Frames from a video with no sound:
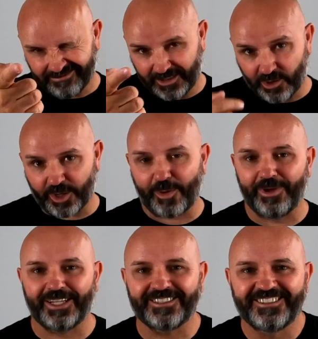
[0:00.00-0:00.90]
You know what I
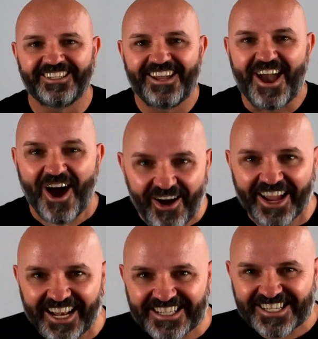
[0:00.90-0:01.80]
mean?
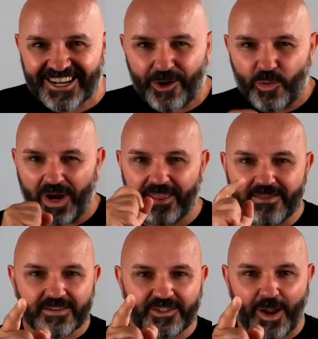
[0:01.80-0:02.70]
Okay, let's get underway.
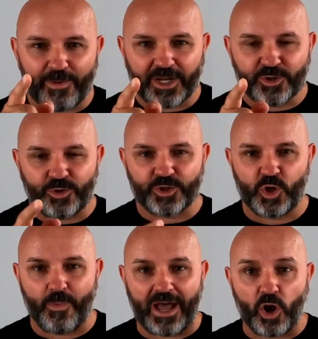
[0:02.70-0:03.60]
This time I'm going to talk to you
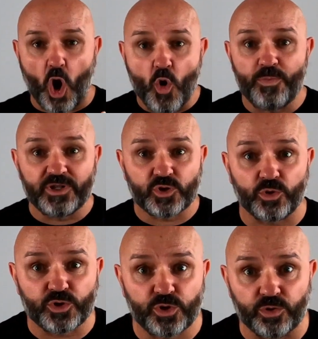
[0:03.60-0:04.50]
about open
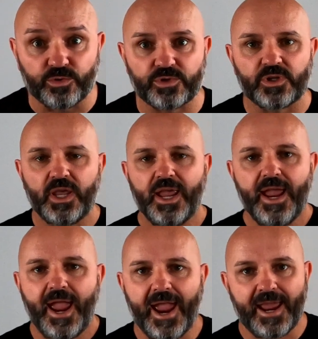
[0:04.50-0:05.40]
source tools
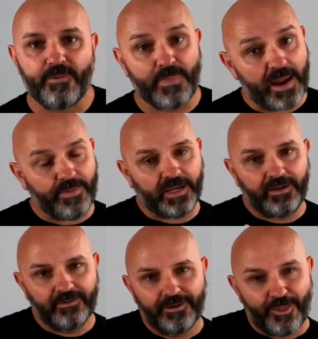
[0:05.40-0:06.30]
and maybe
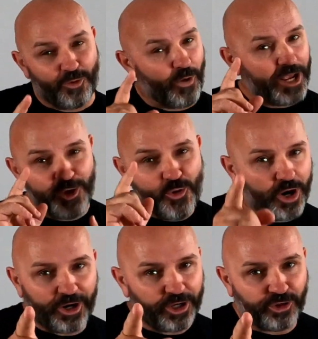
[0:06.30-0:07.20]
the way you're
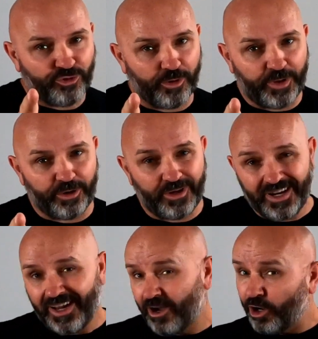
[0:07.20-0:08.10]
going to contribute
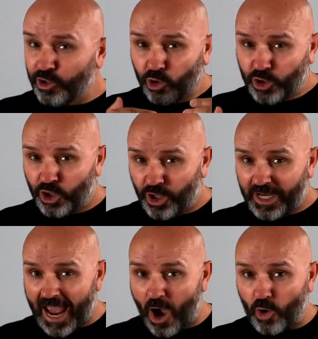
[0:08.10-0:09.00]
on your journey to
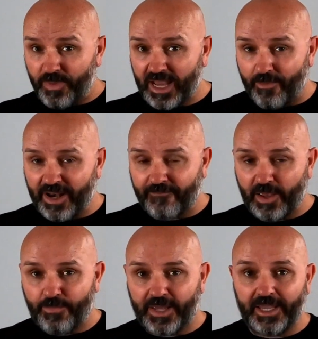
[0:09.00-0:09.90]
how to become an
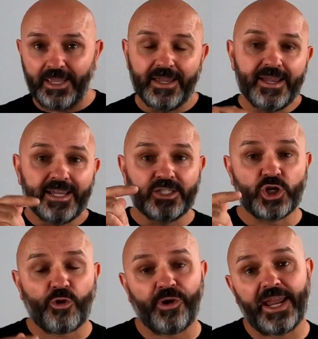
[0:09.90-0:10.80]
MVP is
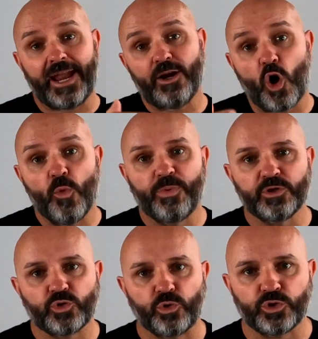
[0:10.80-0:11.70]
create open
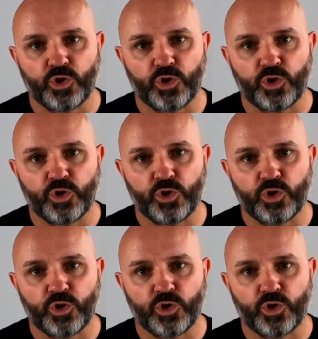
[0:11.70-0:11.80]
source